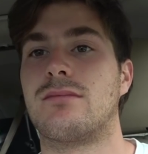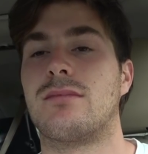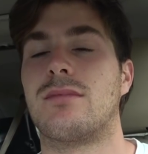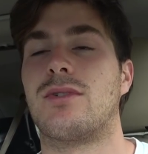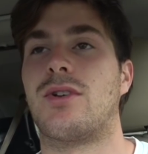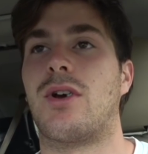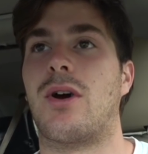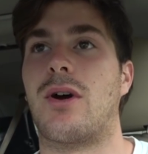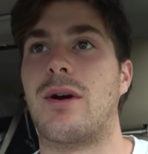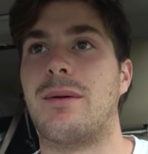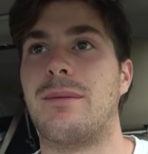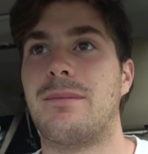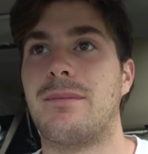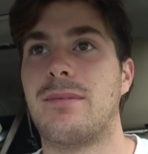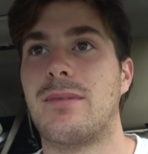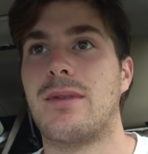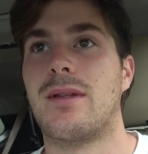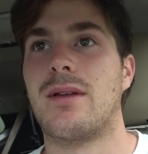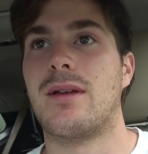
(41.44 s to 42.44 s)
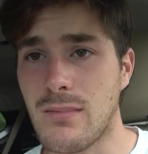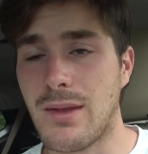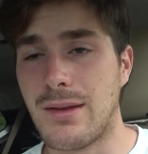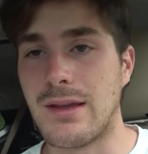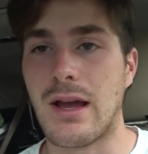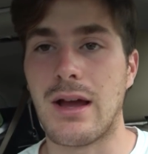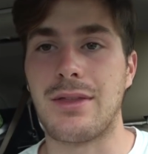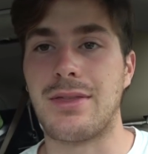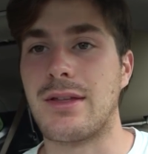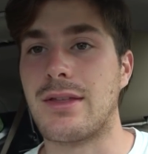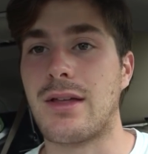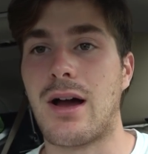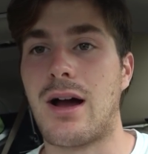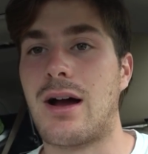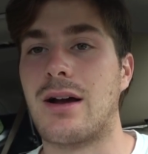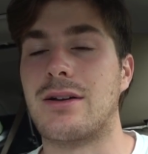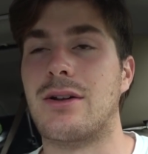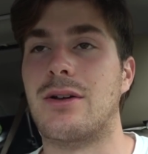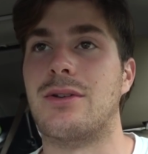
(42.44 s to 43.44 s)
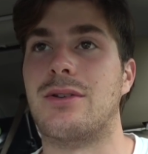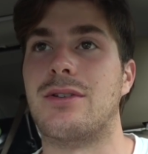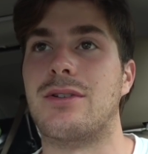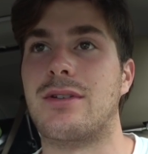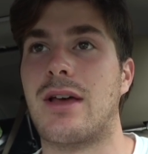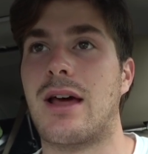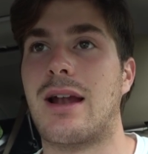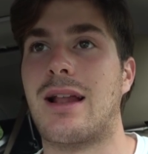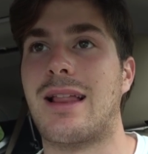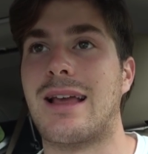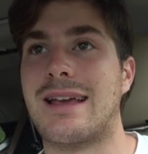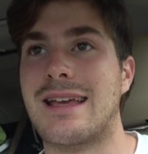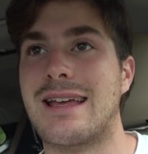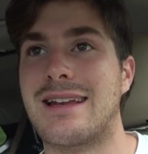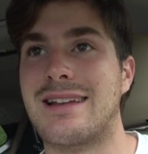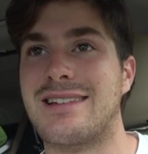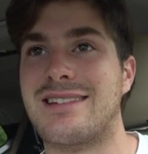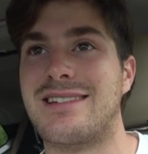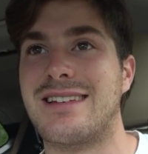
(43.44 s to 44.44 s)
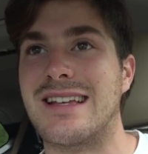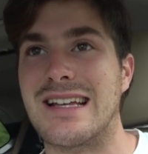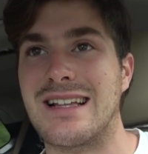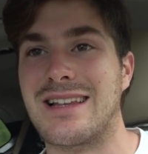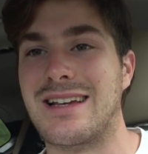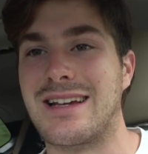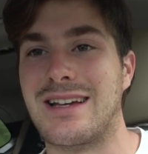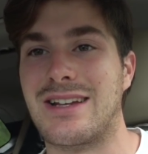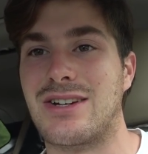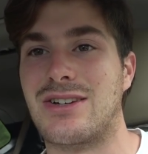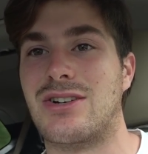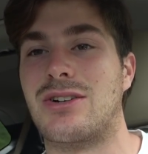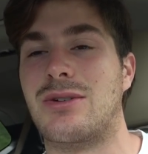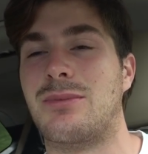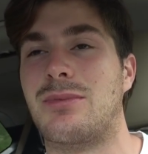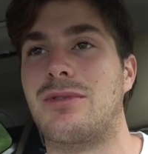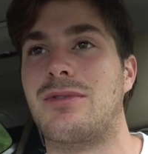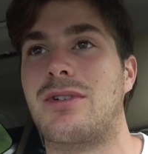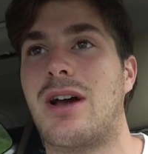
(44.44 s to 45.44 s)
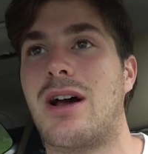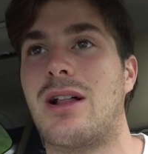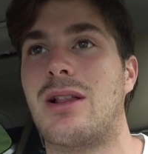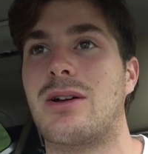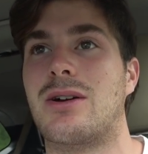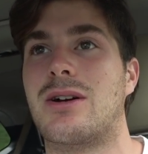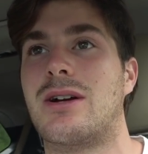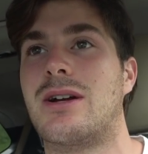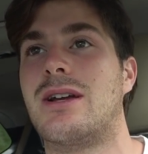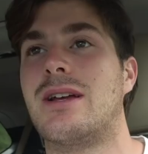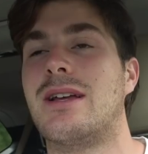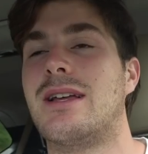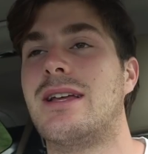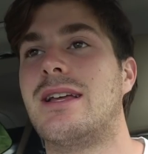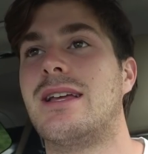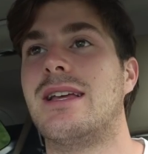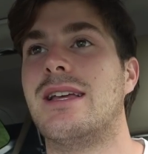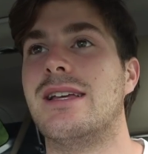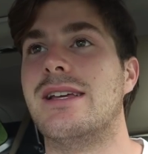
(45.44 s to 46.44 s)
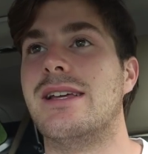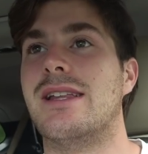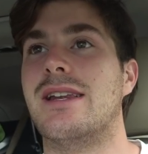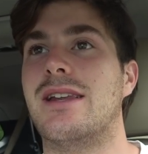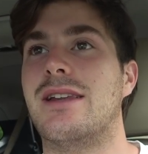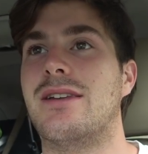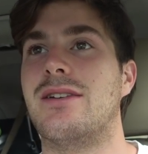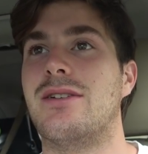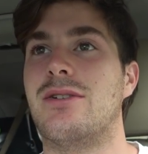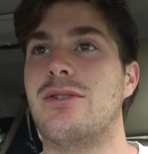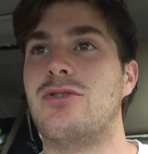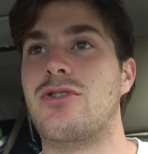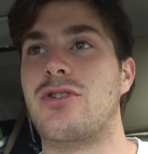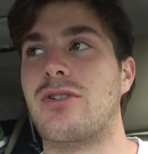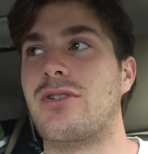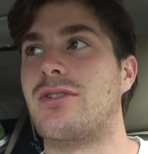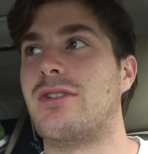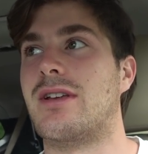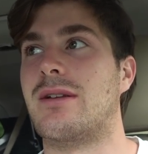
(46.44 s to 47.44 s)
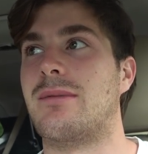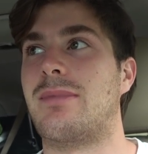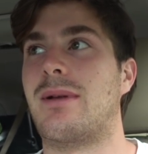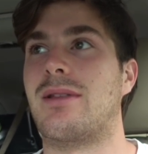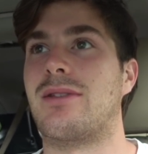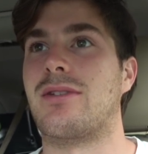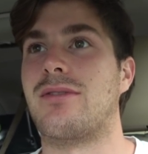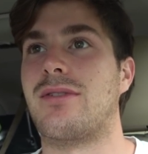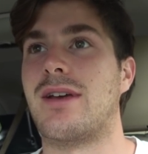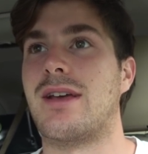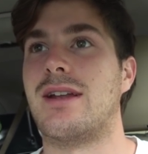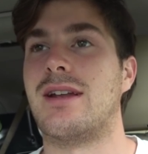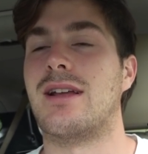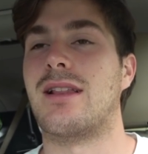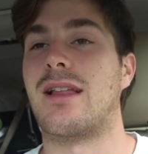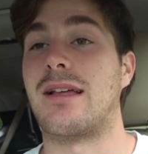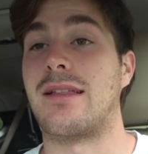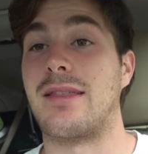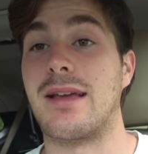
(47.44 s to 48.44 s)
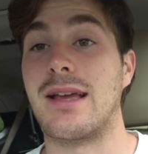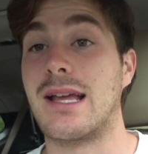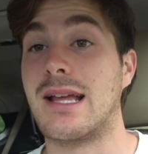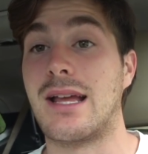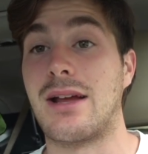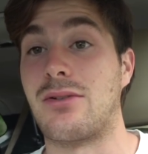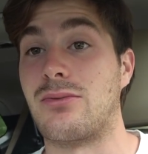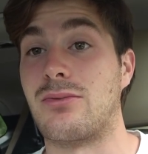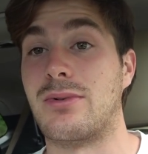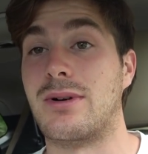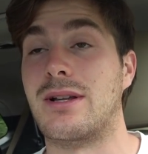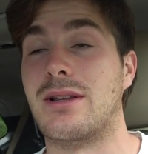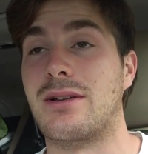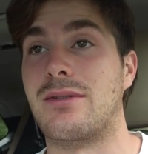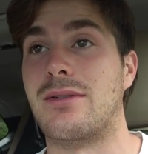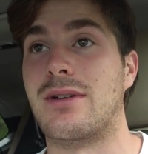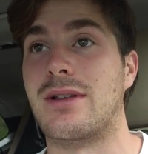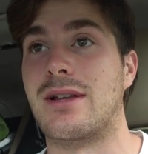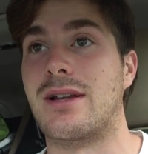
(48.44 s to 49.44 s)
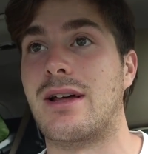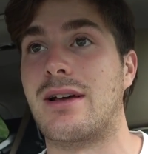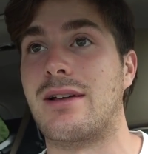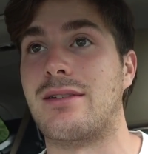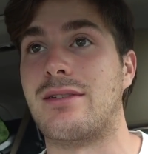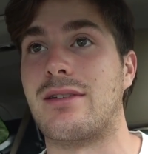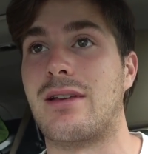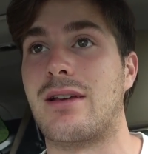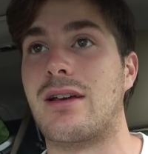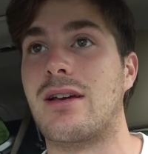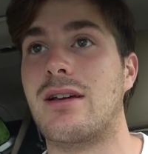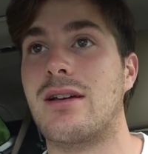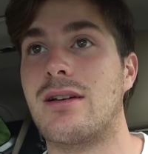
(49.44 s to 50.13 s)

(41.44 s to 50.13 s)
Sorry. Yeah, I think the hognoses kind of like hit a ceiling in terms of color in New Jersey and Pennsylvania. Like they can get really, really nice. Like